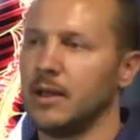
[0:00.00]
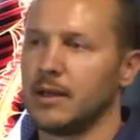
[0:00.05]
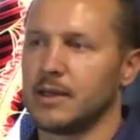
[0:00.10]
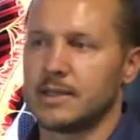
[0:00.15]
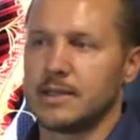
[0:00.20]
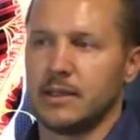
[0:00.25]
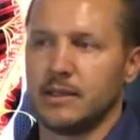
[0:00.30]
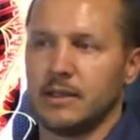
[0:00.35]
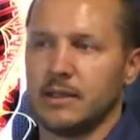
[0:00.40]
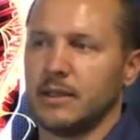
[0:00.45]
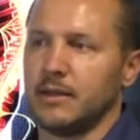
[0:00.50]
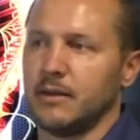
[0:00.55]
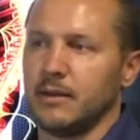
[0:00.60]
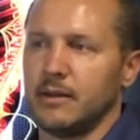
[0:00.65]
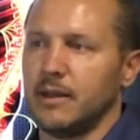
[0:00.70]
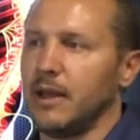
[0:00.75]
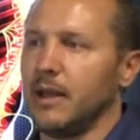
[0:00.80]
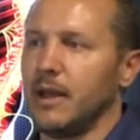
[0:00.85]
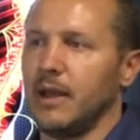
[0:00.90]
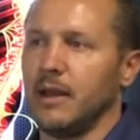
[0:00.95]
because at the end of the
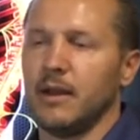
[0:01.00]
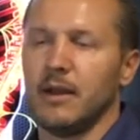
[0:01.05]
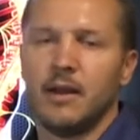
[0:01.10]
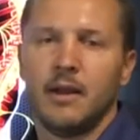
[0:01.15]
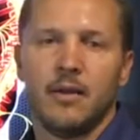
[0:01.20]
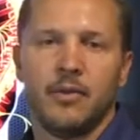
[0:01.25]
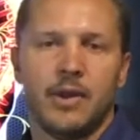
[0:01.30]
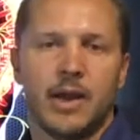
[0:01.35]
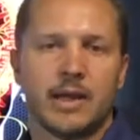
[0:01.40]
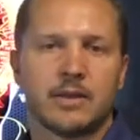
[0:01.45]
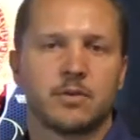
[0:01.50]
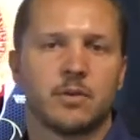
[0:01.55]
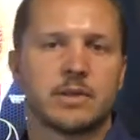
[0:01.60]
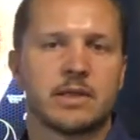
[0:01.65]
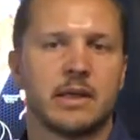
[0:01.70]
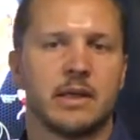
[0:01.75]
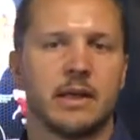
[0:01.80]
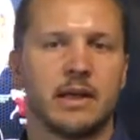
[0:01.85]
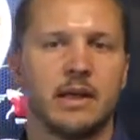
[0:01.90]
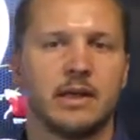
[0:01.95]
day, that's what's
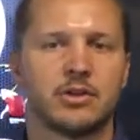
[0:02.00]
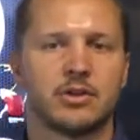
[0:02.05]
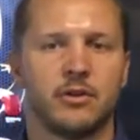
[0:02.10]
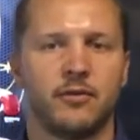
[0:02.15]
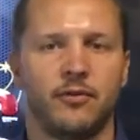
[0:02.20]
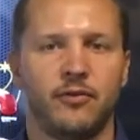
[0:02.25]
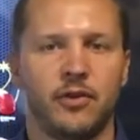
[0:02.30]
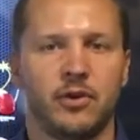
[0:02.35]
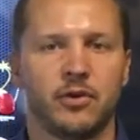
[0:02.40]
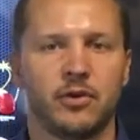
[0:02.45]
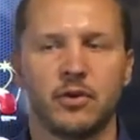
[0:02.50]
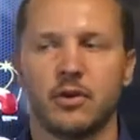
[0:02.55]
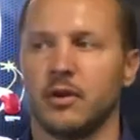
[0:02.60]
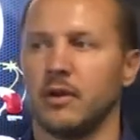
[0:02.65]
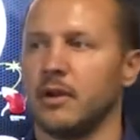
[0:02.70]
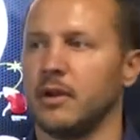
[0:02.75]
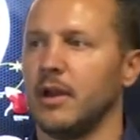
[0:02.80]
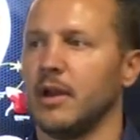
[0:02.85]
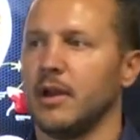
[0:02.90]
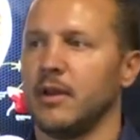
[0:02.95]
going to get you to feel
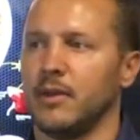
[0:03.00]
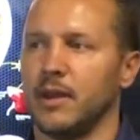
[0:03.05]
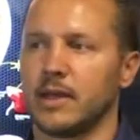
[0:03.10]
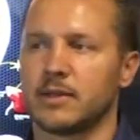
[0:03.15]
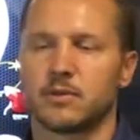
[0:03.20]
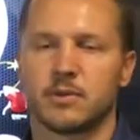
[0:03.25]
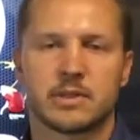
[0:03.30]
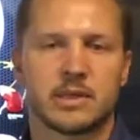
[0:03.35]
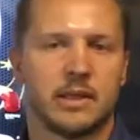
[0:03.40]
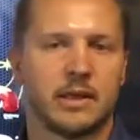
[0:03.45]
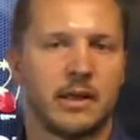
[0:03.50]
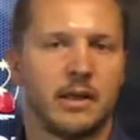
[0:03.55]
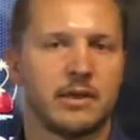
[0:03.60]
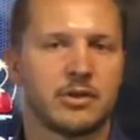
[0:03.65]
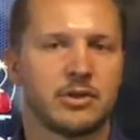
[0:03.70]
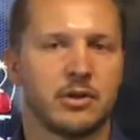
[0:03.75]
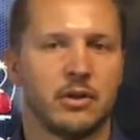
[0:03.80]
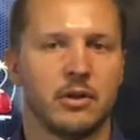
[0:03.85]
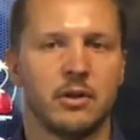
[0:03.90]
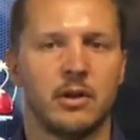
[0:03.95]
good, that's what's going to
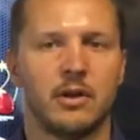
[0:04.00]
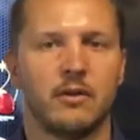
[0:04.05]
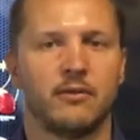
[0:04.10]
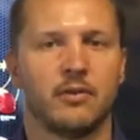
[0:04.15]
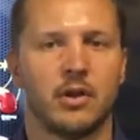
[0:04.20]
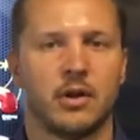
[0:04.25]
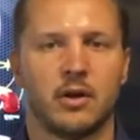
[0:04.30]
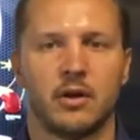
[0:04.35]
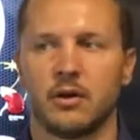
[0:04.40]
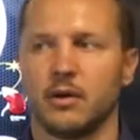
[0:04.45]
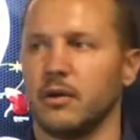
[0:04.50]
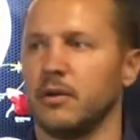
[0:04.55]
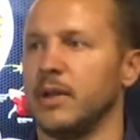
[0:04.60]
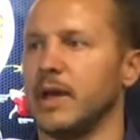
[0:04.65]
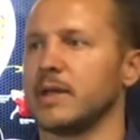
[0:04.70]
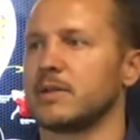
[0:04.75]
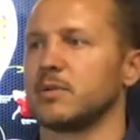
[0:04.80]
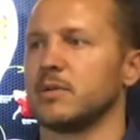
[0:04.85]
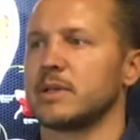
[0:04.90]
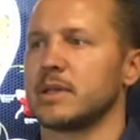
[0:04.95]
get you to live longer,
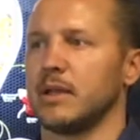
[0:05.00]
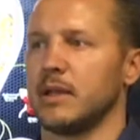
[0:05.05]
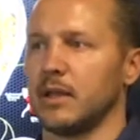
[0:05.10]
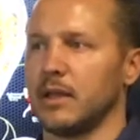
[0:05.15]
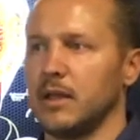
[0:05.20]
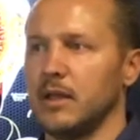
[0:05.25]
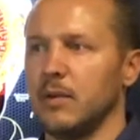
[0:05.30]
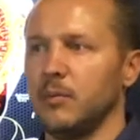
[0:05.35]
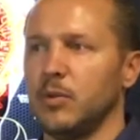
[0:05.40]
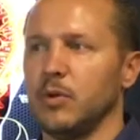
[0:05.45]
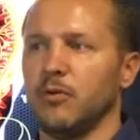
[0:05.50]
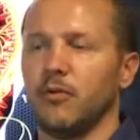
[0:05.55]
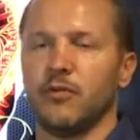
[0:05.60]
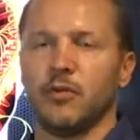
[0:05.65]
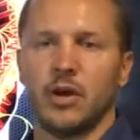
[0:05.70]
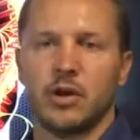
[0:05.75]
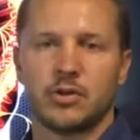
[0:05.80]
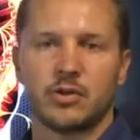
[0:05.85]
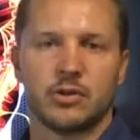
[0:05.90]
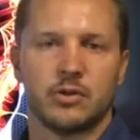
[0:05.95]
that's what's going to keep you
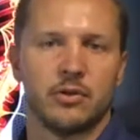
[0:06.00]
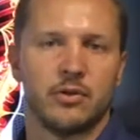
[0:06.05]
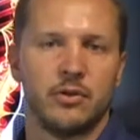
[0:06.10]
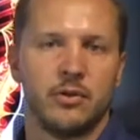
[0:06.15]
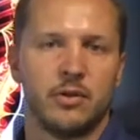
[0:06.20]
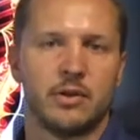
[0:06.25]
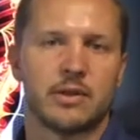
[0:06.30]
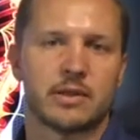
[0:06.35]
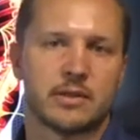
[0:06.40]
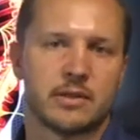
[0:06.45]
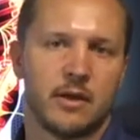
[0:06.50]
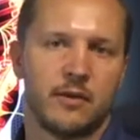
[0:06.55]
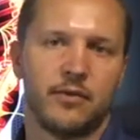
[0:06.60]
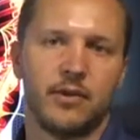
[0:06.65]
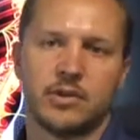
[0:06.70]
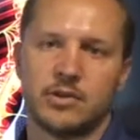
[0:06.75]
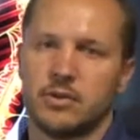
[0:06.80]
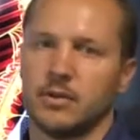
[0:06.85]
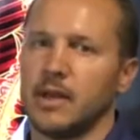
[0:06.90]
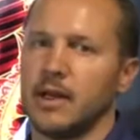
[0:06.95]
functional doing the stuff
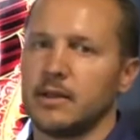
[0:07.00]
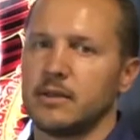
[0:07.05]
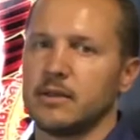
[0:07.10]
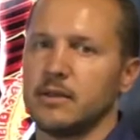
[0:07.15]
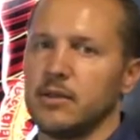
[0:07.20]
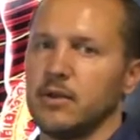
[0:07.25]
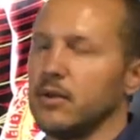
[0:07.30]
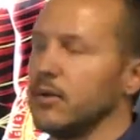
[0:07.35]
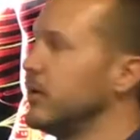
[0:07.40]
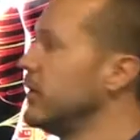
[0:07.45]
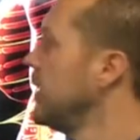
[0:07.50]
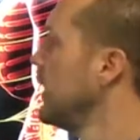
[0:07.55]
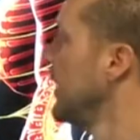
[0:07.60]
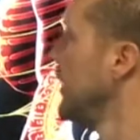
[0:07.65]
that you like to do.